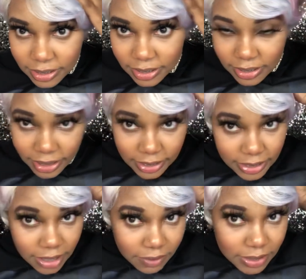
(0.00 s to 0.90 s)
It's not
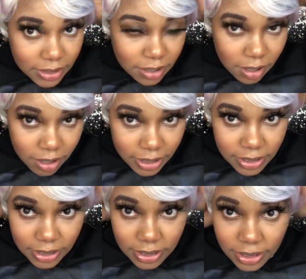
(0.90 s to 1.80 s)
that soft. It's a little hard
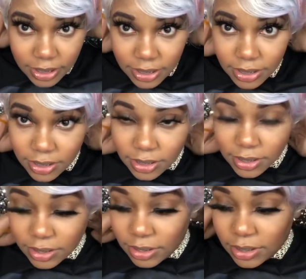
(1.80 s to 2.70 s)
to the touch.
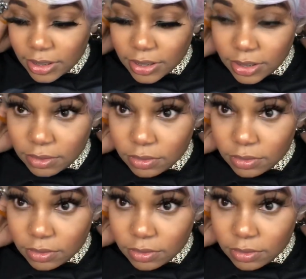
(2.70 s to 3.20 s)
Just,